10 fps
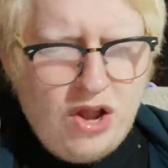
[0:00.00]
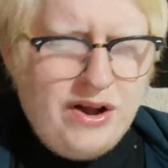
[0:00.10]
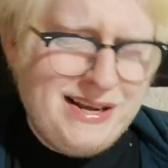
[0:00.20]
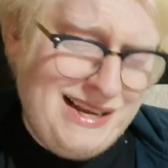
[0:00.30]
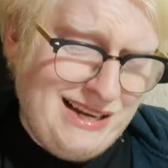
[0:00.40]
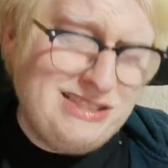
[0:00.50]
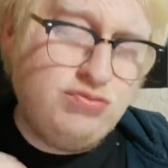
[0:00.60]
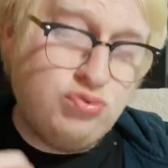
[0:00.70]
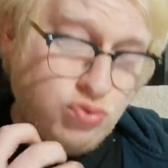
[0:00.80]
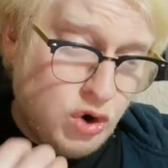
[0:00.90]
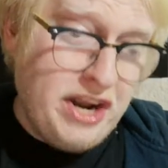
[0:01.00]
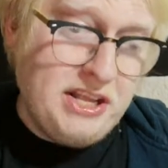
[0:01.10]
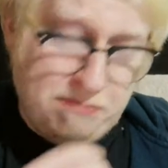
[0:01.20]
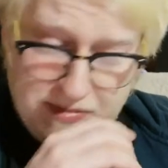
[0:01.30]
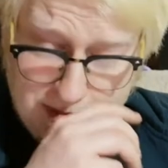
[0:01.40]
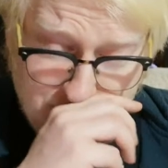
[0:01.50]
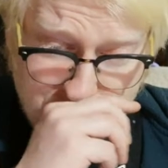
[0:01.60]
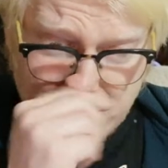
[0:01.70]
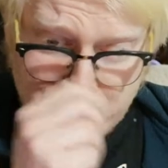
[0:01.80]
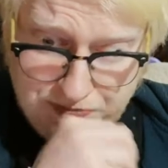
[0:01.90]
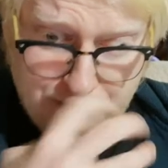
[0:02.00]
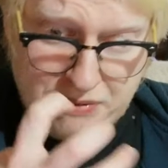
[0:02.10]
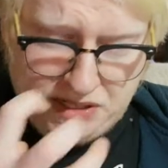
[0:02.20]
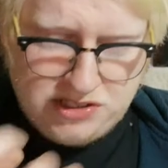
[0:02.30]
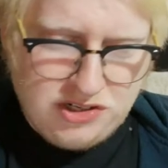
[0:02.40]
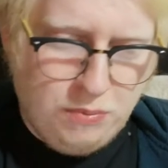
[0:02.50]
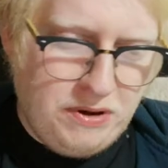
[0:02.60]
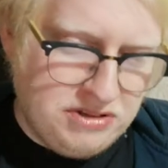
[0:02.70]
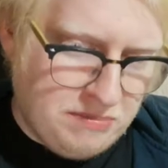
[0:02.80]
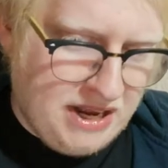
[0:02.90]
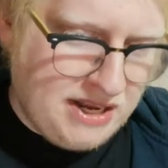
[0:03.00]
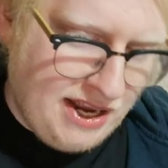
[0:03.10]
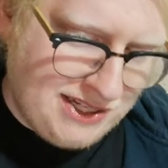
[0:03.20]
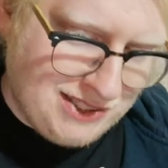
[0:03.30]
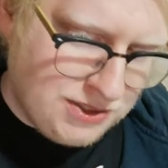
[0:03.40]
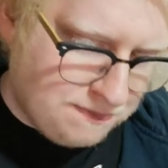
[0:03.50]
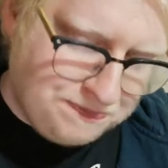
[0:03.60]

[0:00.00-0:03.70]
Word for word: Oh, yeah, it's really building up on the back end.